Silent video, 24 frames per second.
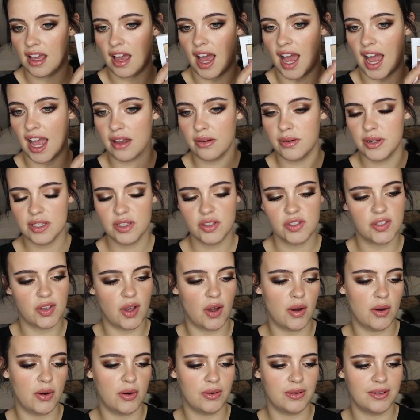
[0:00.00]
I was
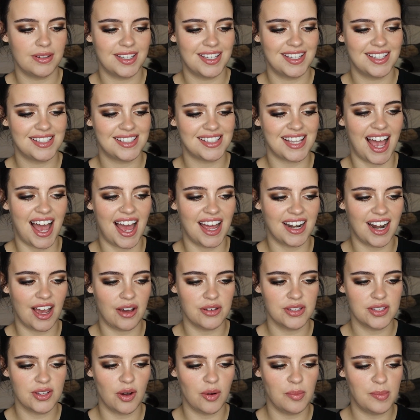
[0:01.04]
so sad.
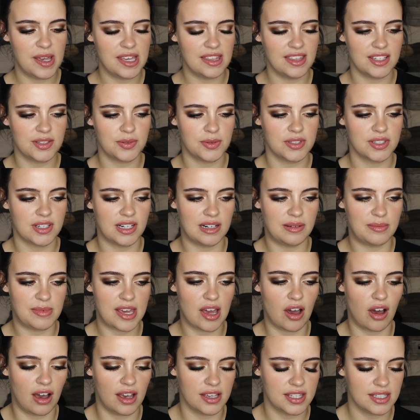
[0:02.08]
I was hoping this was gonna
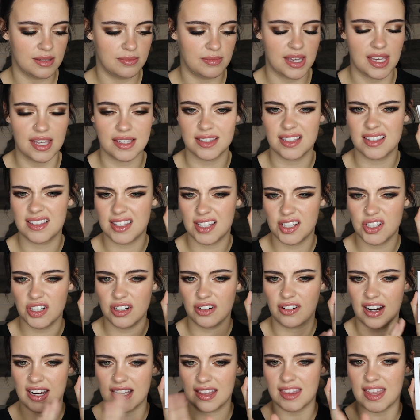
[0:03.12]
be awesome because it's such a
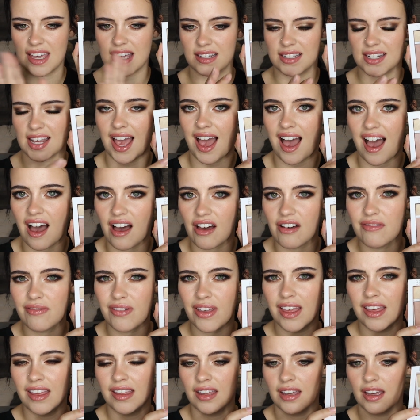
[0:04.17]
great thing to
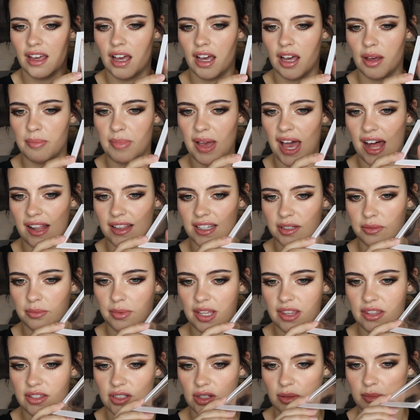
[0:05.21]
have a palette
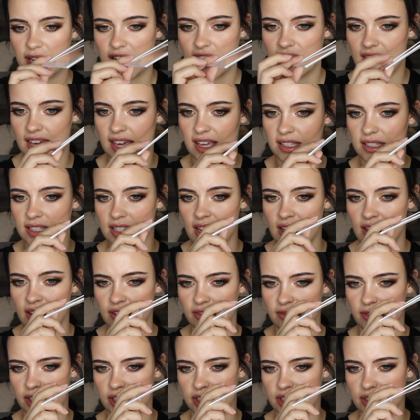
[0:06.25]
with so many things.
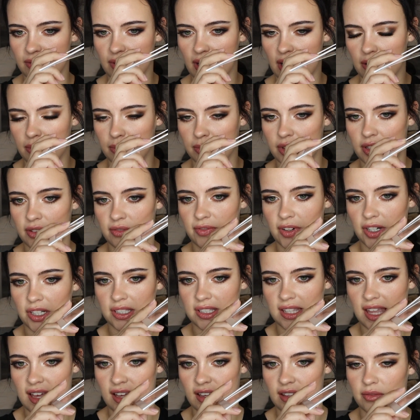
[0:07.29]
First of all, the
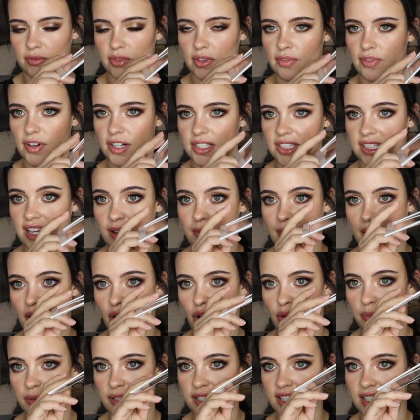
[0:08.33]
first thing, the first time I
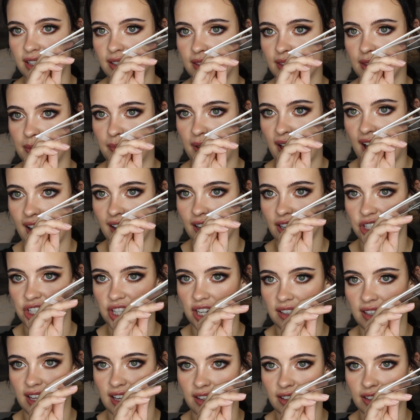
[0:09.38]
opened it, the
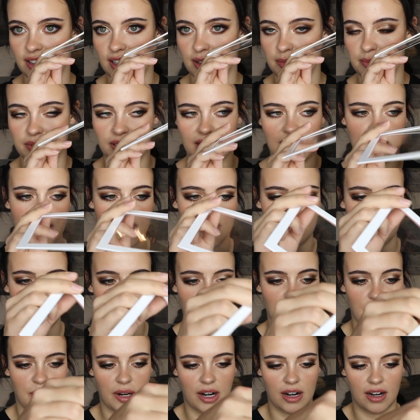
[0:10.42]
packaging like completely
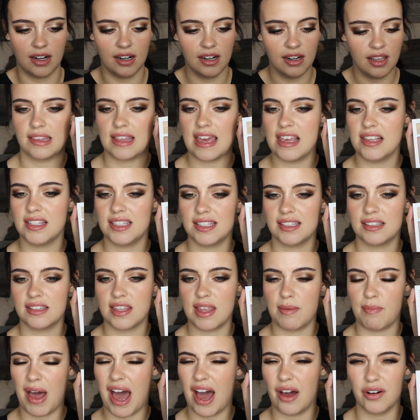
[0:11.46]
fell apart. These,
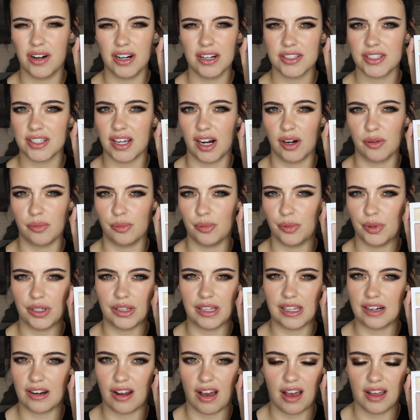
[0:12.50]
the powders are
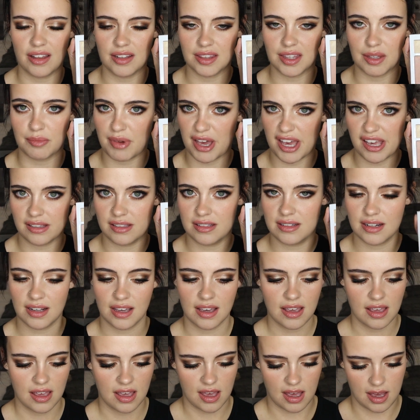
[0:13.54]
really not the best.
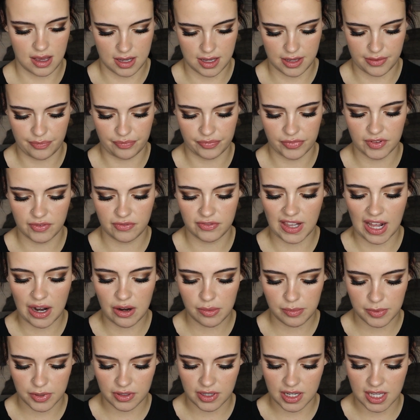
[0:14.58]
Um,
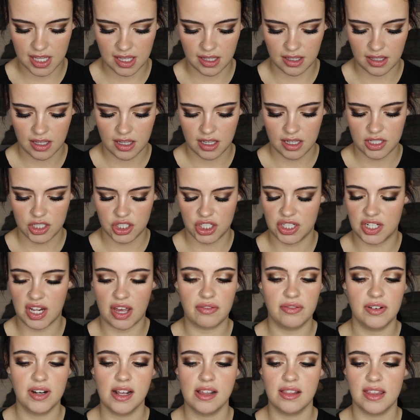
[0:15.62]
Flower Beauty, she
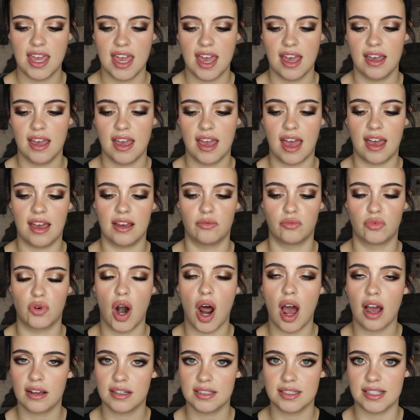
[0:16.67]
definitely
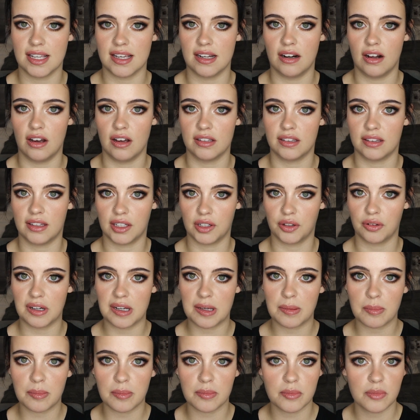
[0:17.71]
rocks it on the
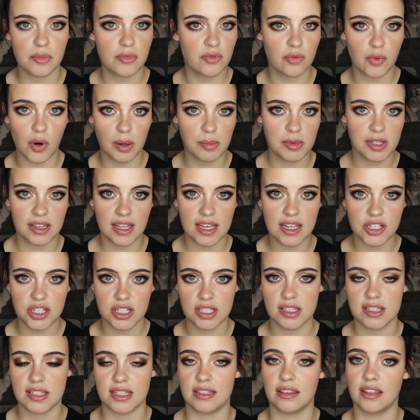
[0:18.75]
cream
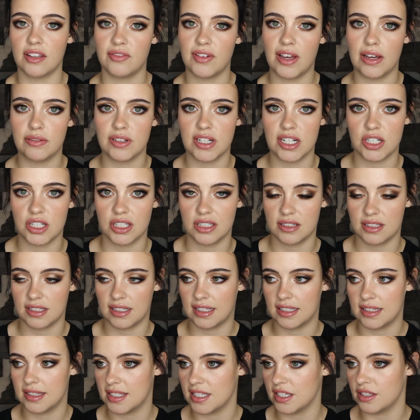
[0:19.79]
formulations and the foundations
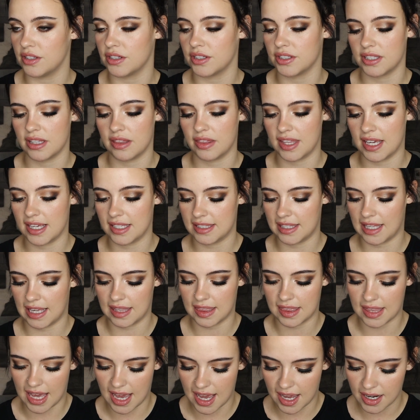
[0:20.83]
and concealers and things
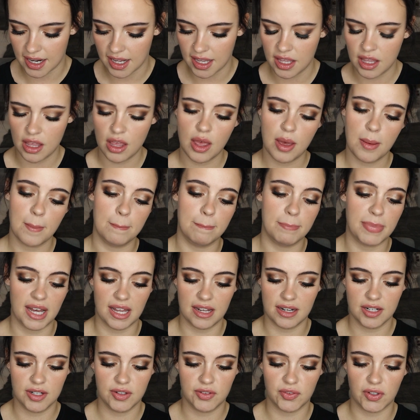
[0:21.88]
like that.
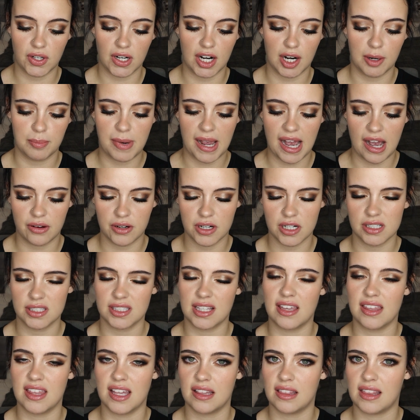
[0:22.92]
But for her
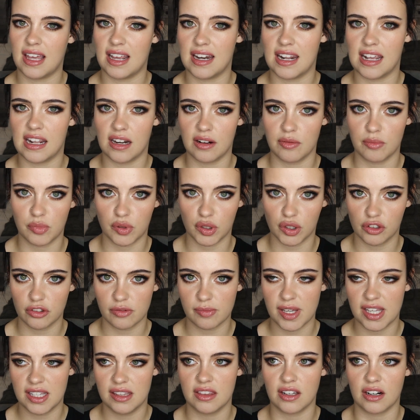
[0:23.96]
powders, I think they need
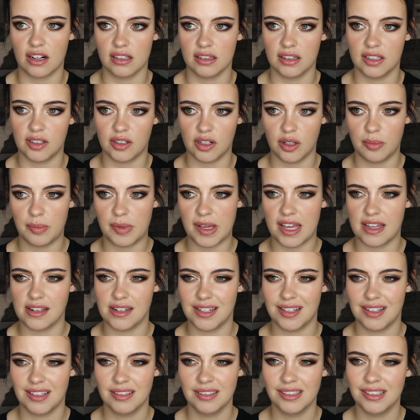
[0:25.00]
improvement. They're a little
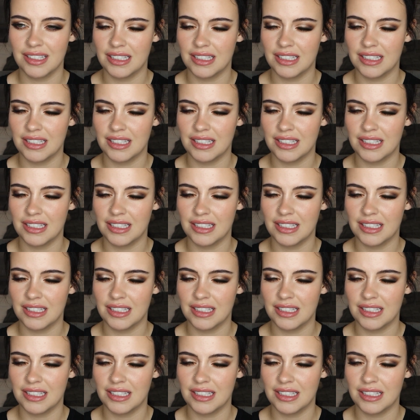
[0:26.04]
bit